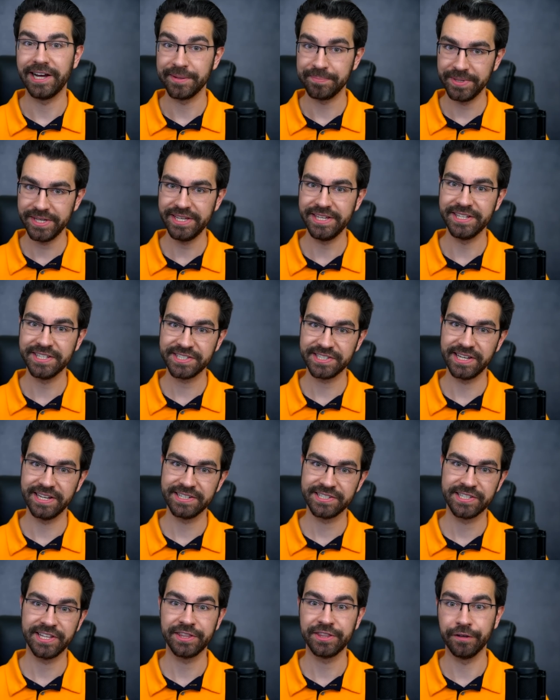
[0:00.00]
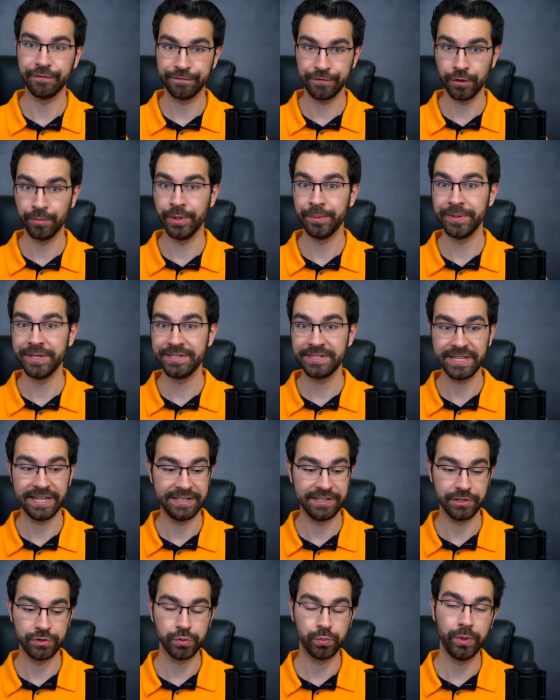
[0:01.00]
IP says that the firmament
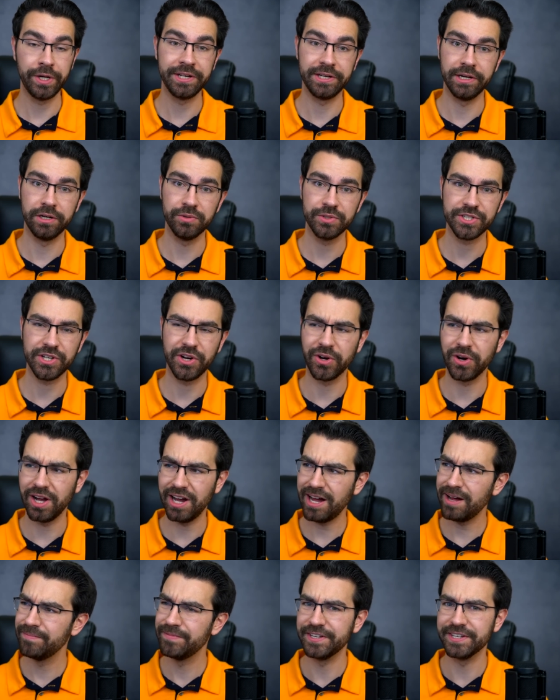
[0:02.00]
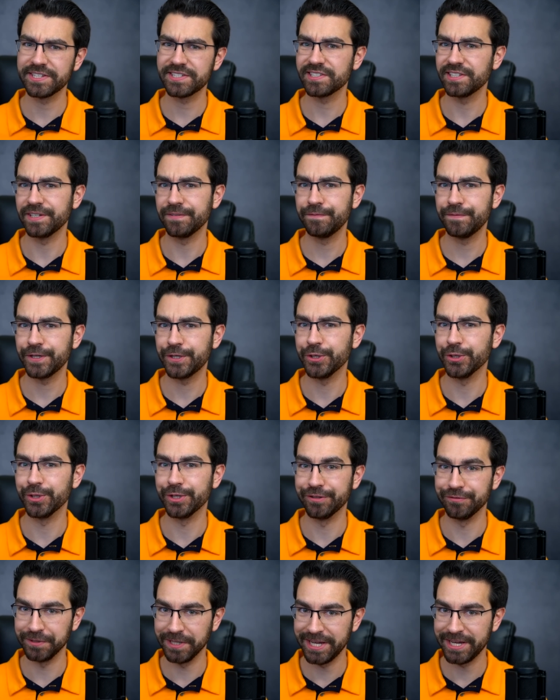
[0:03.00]
and its windows are obviously
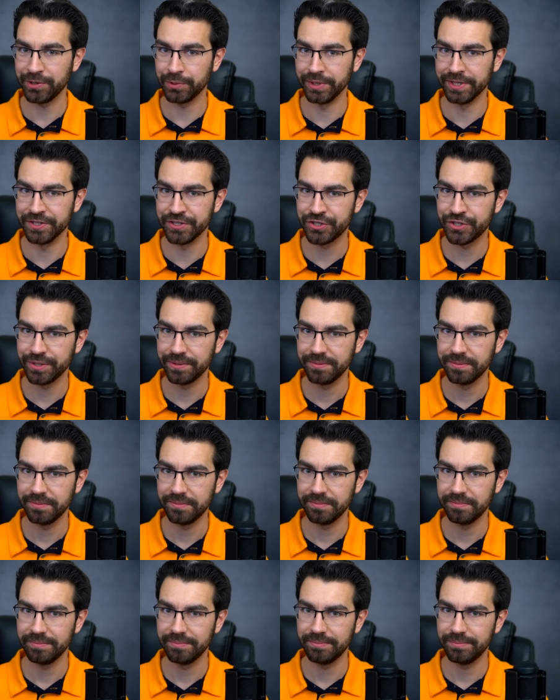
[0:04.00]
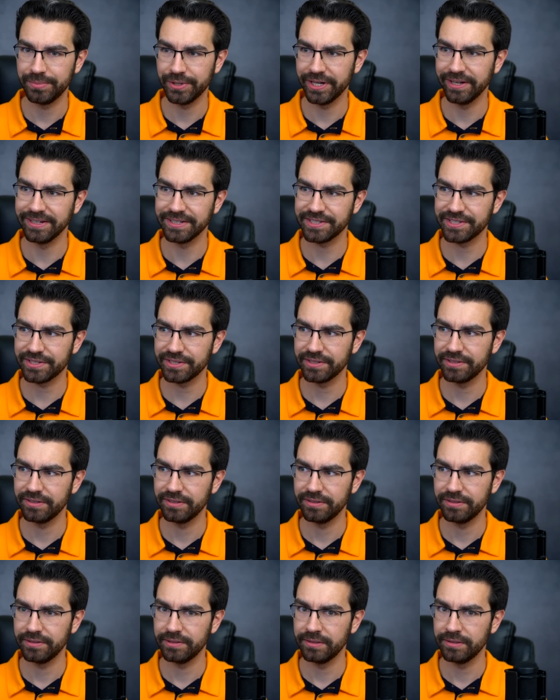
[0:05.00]
figurative language. But
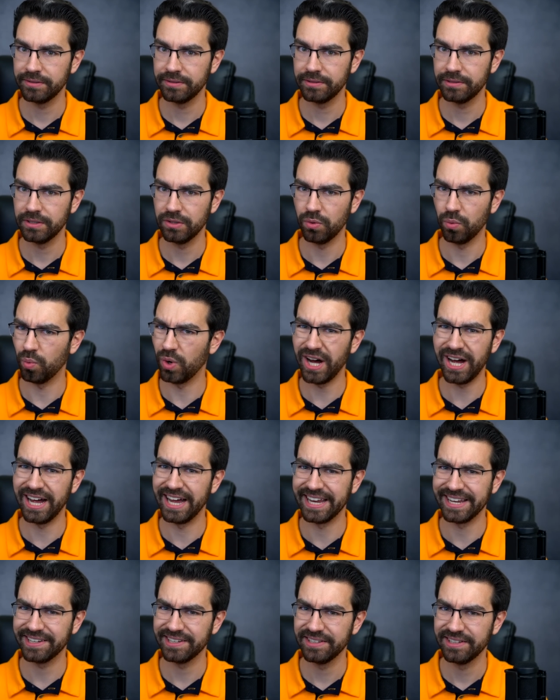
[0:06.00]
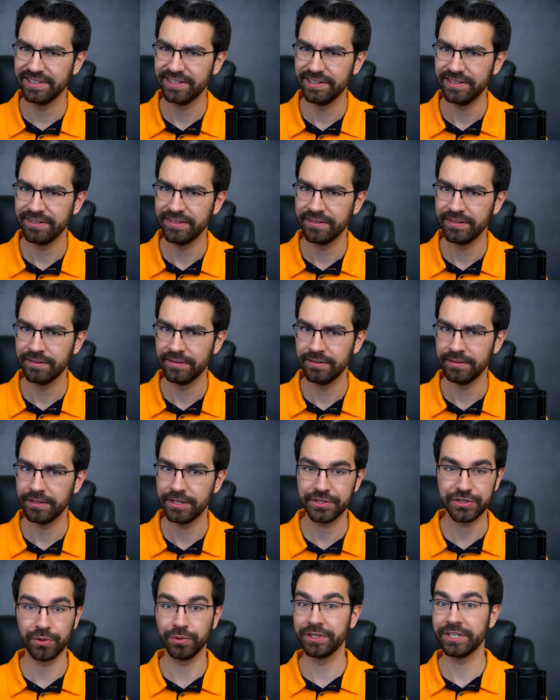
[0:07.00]
why?
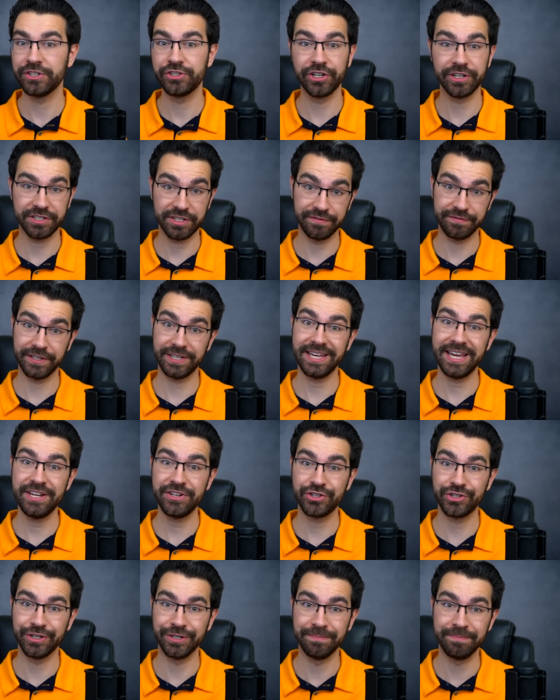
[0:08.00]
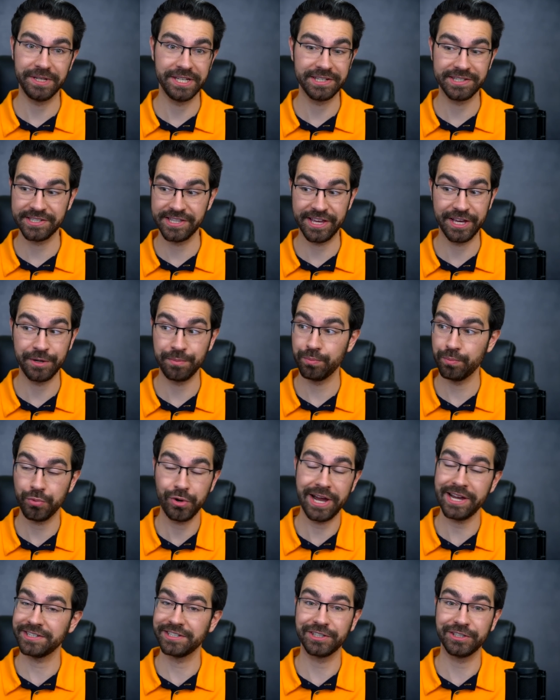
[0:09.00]
His only justification is that
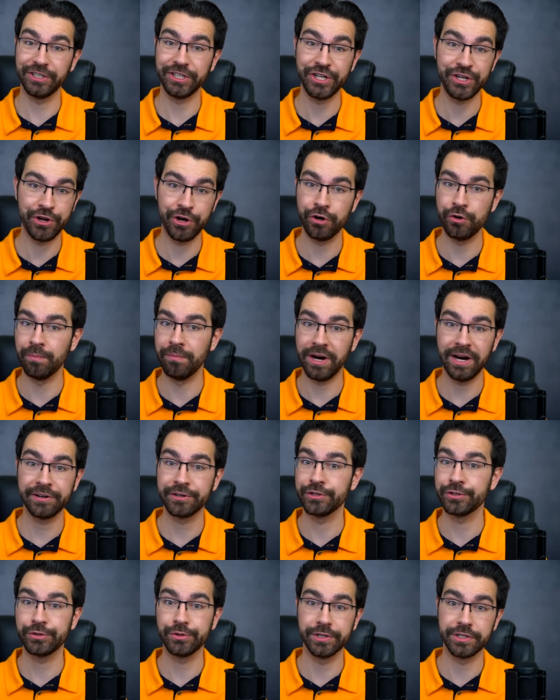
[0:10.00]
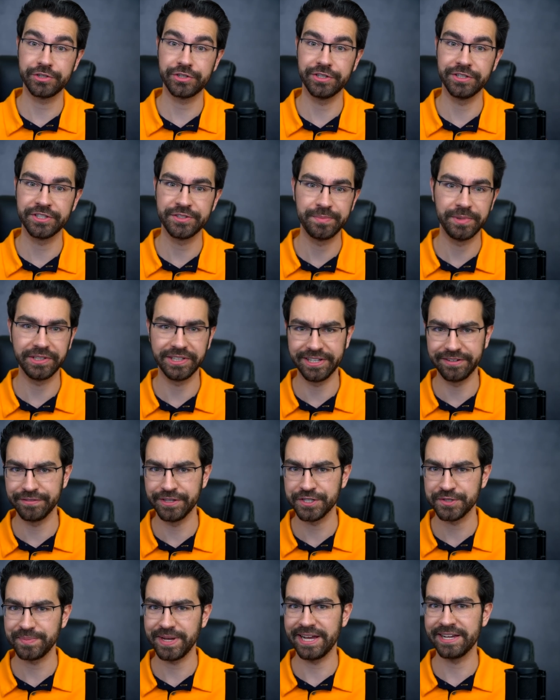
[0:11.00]
practically no modern Christians believe
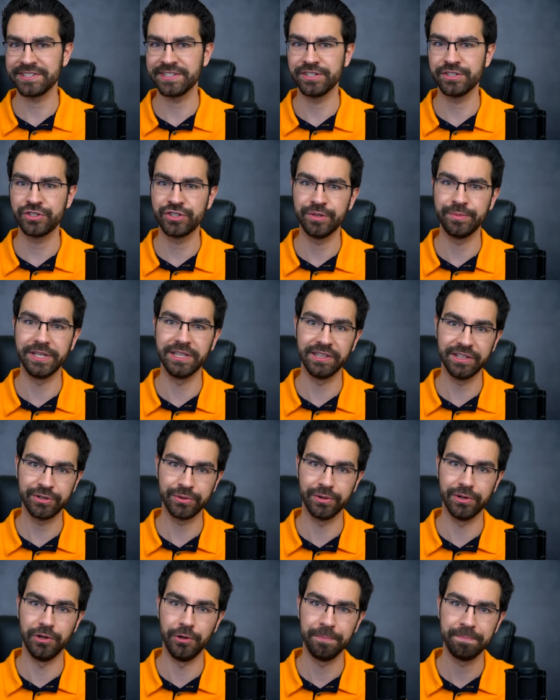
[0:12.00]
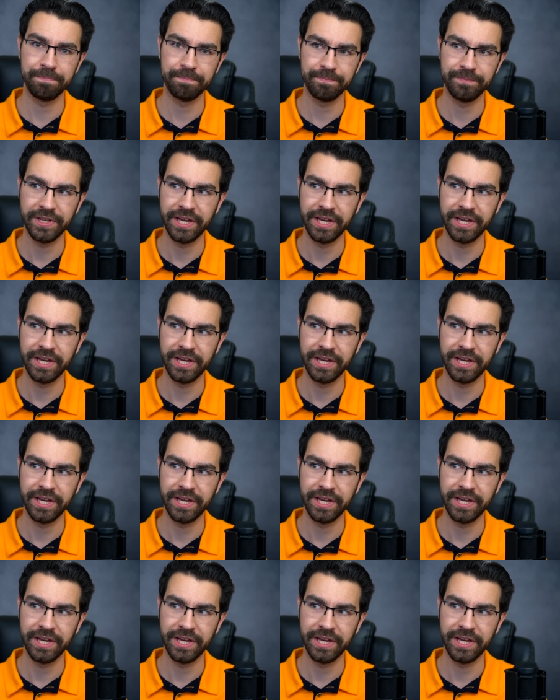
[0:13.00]
this passage to be literal.